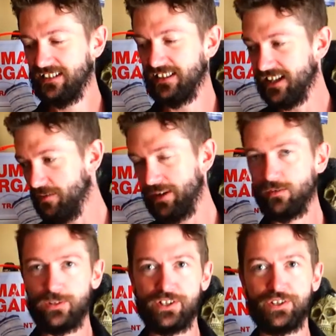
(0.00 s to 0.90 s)
Then I made the
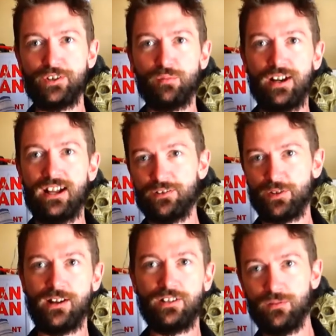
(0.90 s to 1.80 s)
Witch's Gingerbread House,
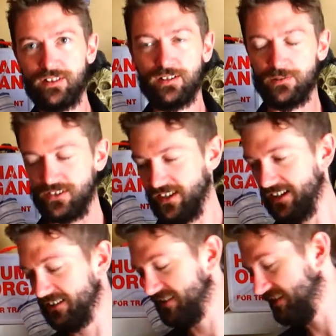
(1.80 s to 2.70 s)
drank 2 of those, and